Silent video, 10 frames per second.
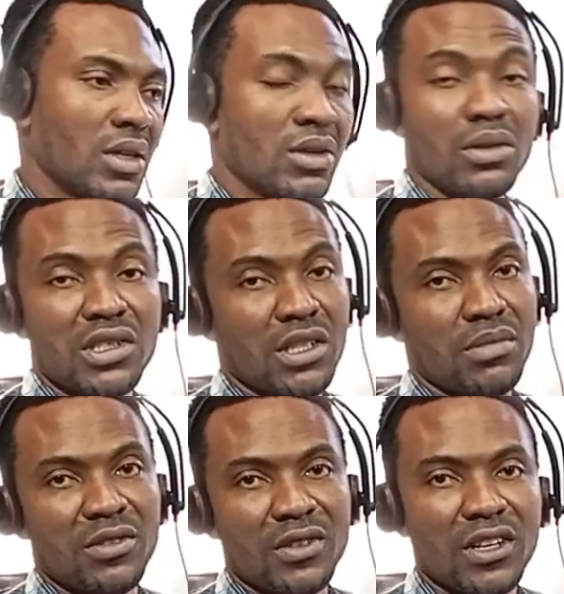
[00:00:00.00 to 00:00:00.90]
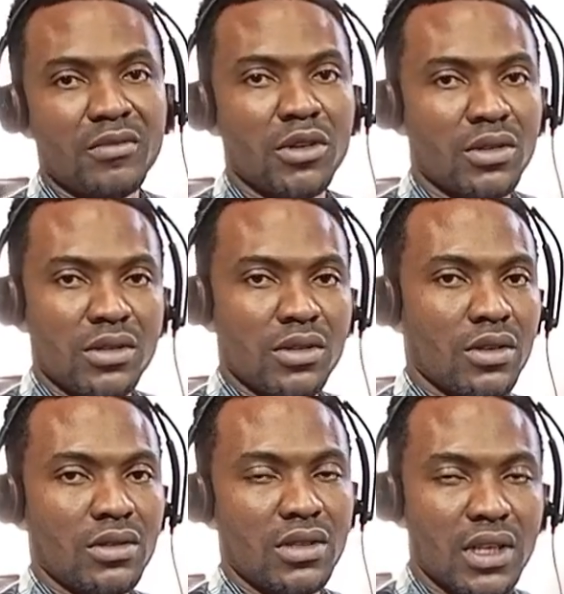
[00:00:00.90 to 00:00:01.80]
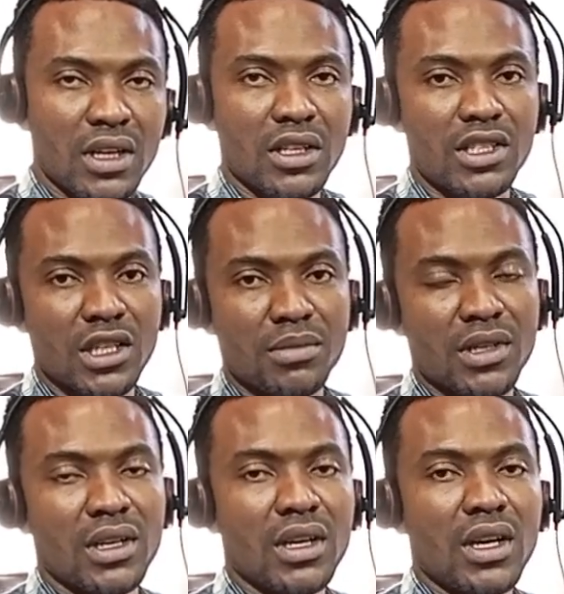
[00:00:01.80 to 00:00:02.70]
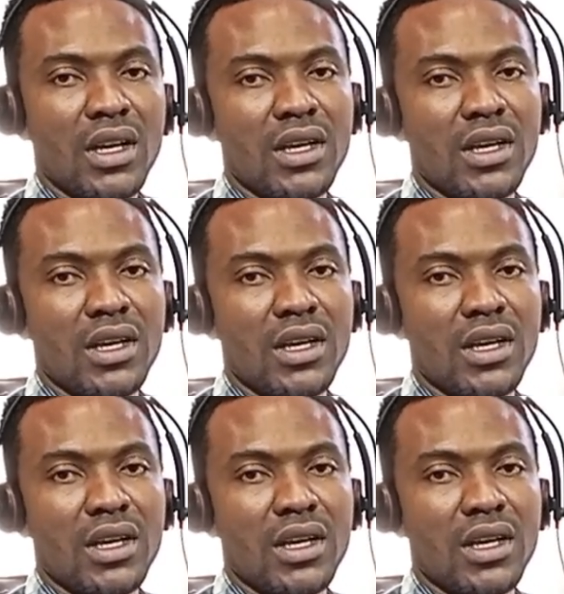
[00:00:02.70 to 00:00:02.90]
can call chapter 5, but you don't tag the chapter,